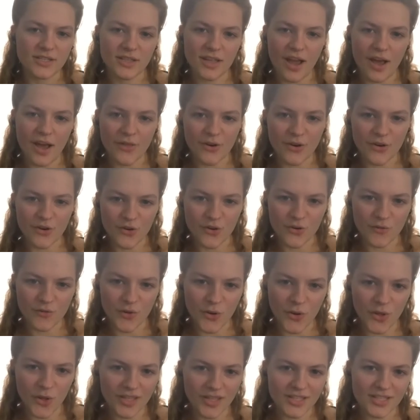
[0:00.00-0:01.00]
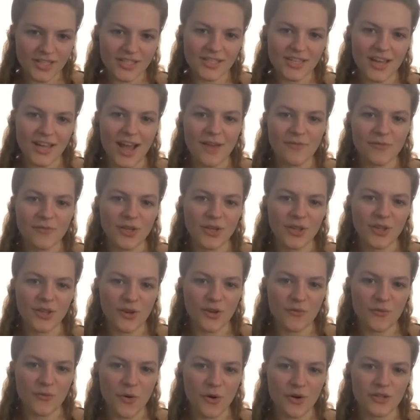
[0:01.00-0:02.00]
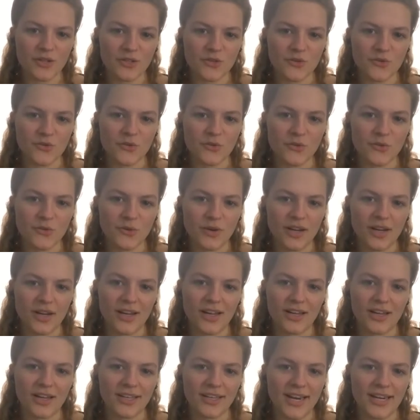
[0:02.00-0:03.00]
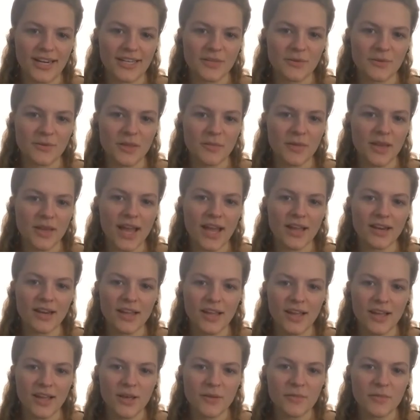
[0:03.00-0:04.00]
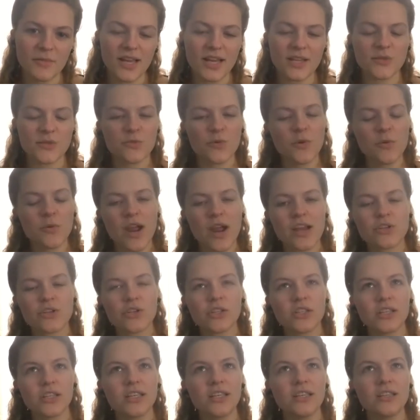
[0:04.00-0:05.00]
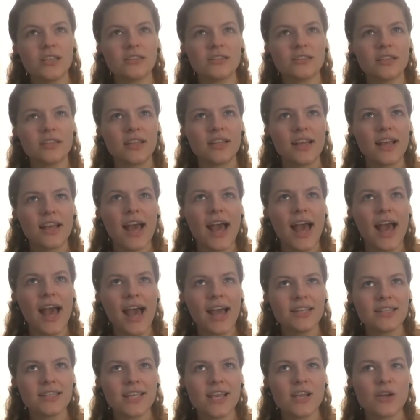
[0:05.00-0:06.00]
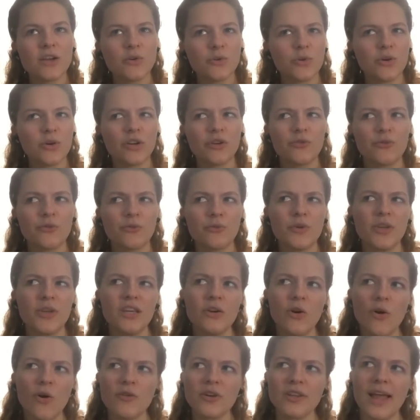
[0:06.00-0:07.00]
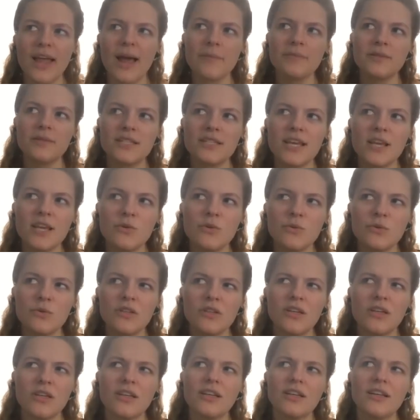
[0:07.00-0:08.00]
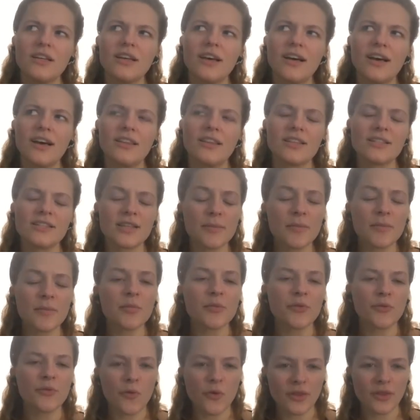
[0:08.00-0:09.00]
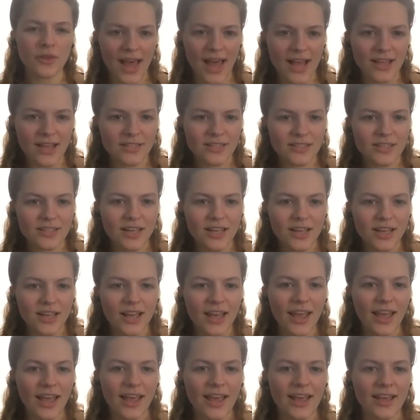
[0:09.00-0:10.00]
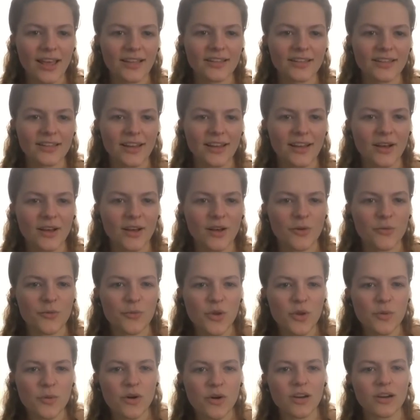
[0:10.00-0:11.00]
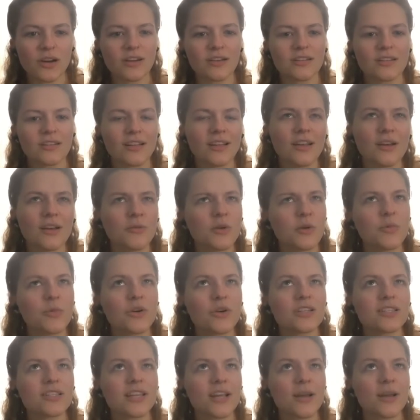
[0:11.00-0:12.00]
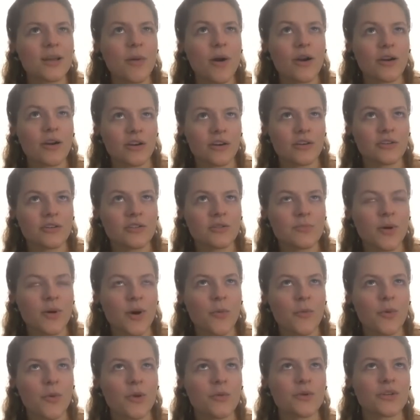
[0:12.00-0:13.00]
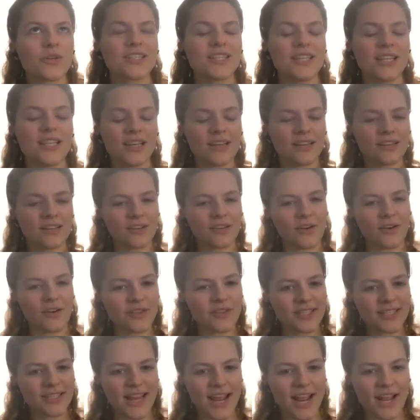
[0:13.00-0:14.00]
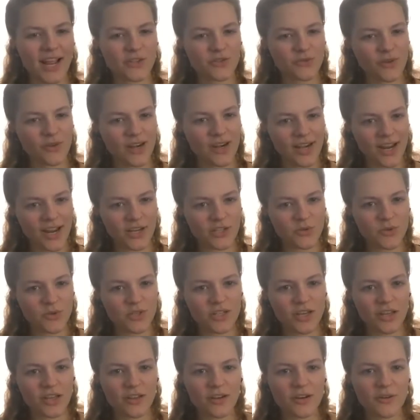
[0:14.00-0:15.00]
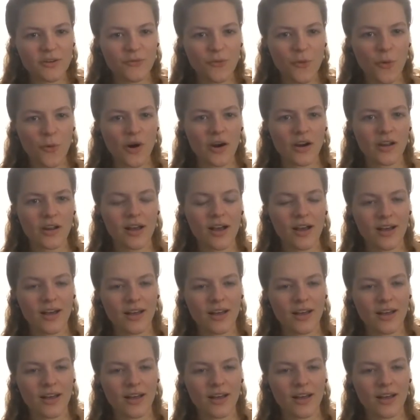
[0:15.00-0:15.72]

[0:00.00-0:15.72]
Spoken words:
the other new violist, I'm really looking forward to connecting with him again, because we were actually at Tanglewood. We overlapped at Tanglewood the summer before last, and we weren't stand partners, but we were sitting on the stands right next to each other for